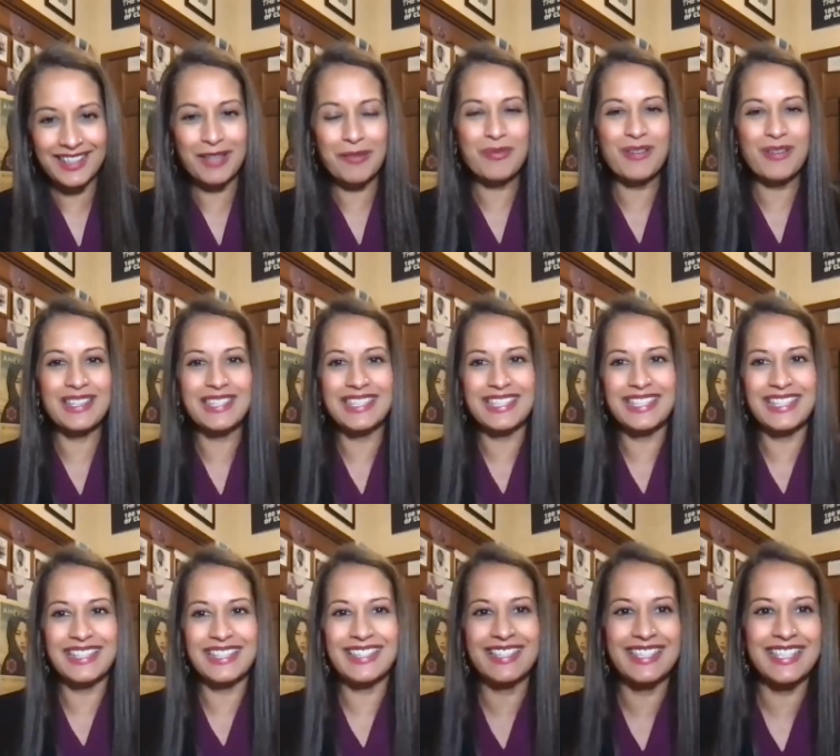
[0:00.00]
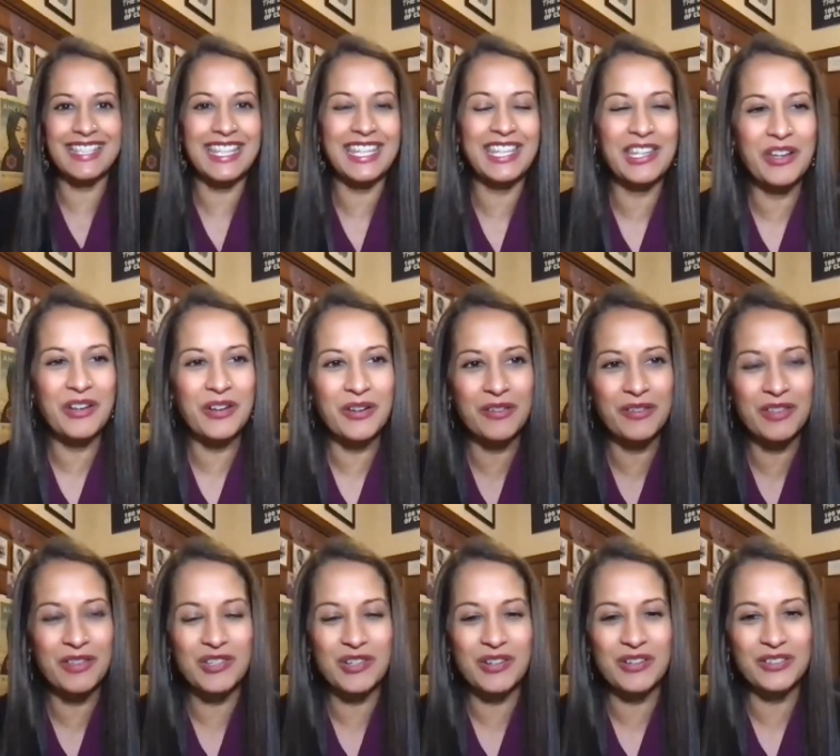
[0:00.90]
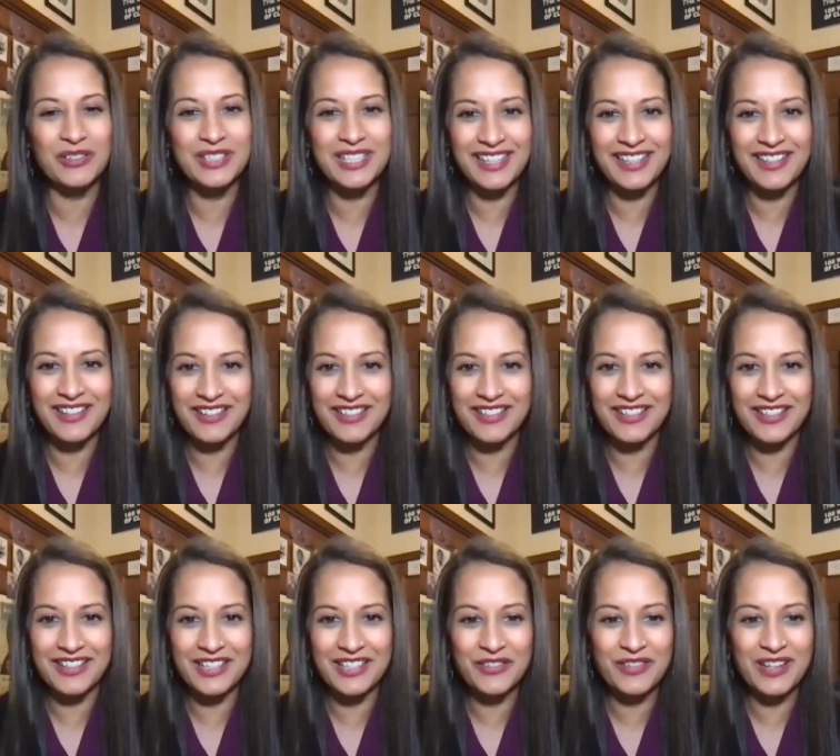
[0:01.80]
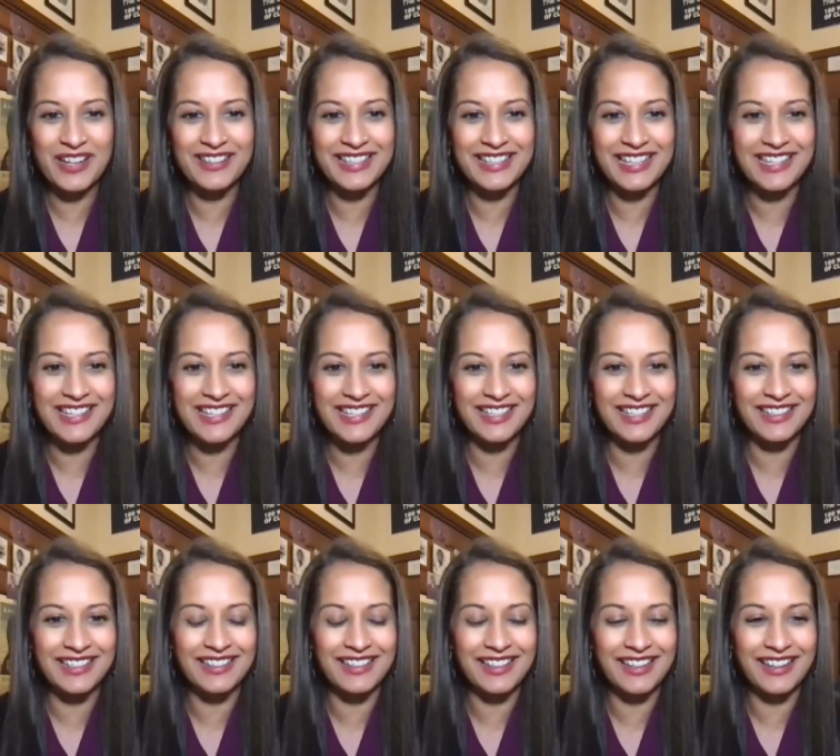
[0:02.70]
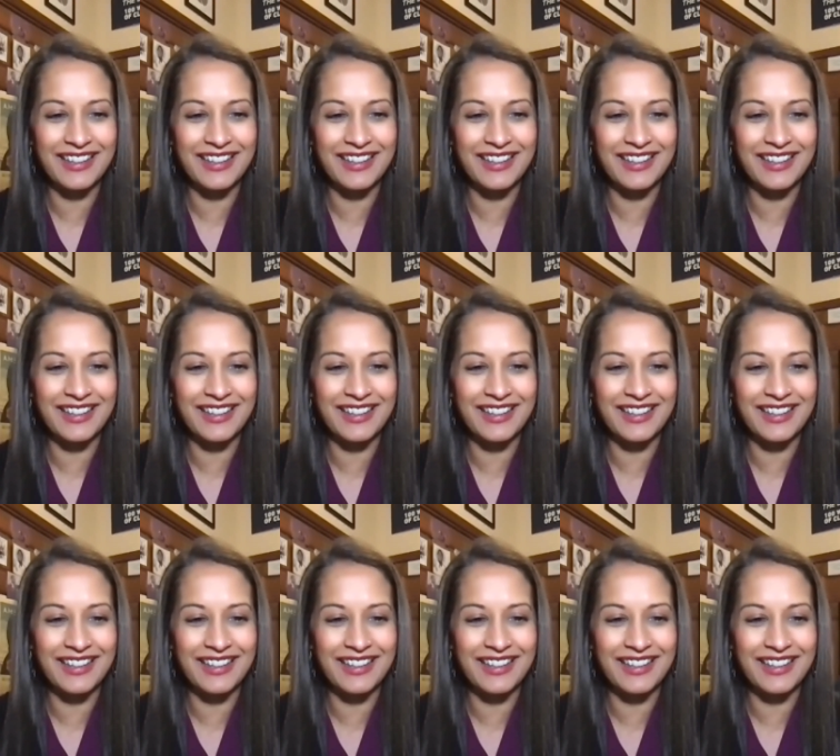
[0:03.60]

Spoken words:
the president and CEO of the Geraldine R. Dodge Foundation.